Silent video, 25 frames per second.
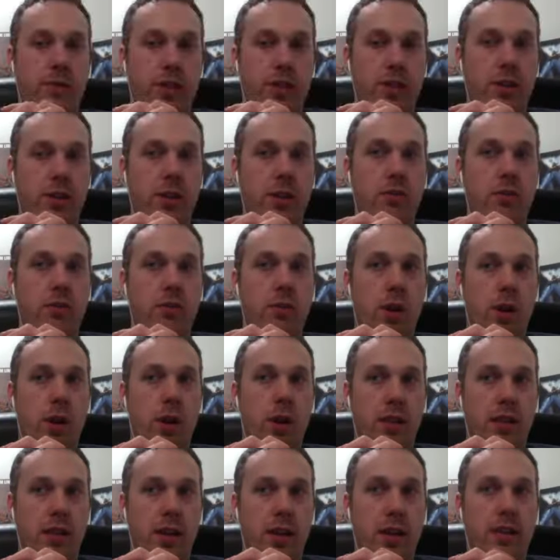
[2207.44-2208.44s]
on Raw
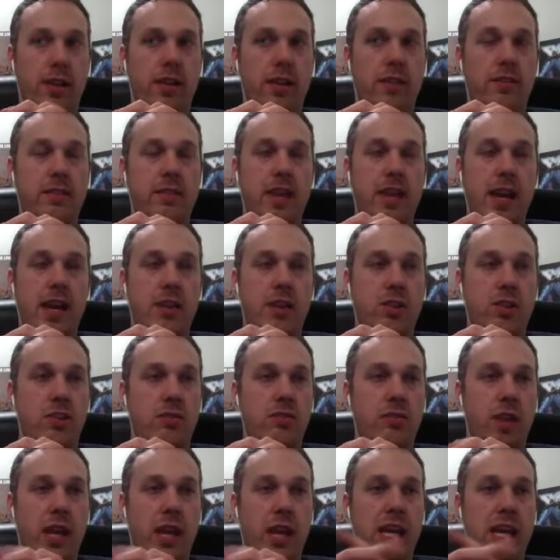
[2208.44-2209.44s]
tonight, like they said,
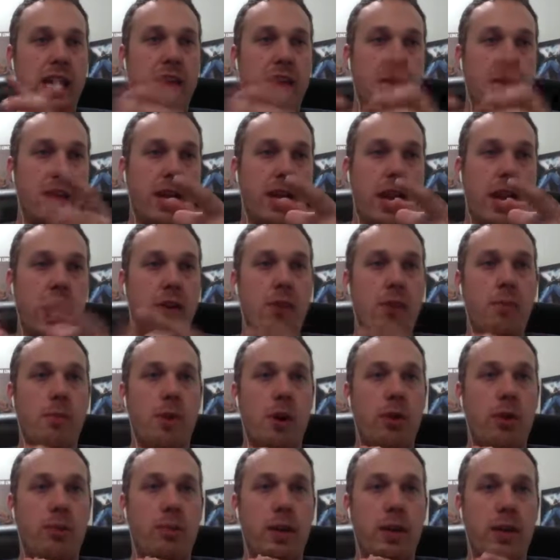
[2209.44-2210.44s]
like either get her a
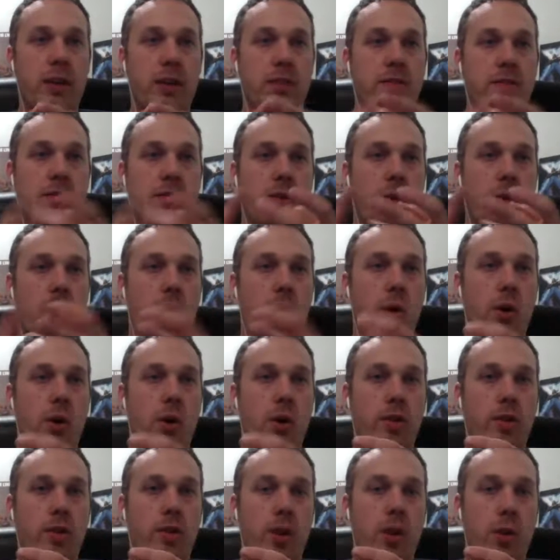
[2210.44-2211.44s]
mouthpiece
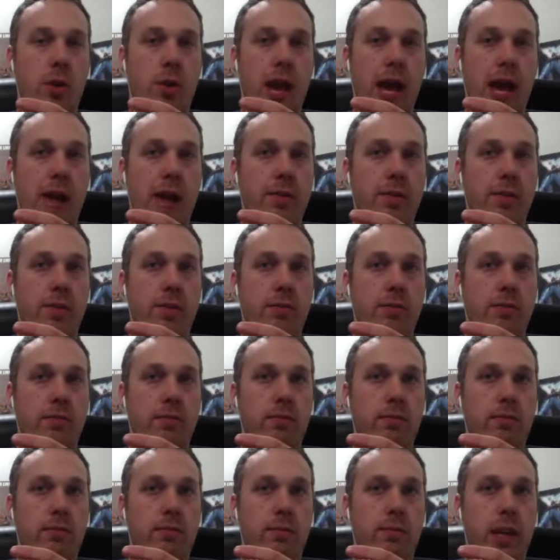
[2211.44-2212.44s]
or don't have her
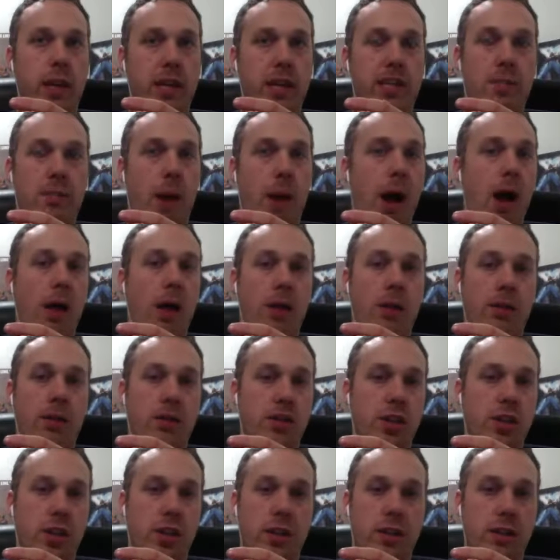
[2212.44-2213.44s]
like smile and shit.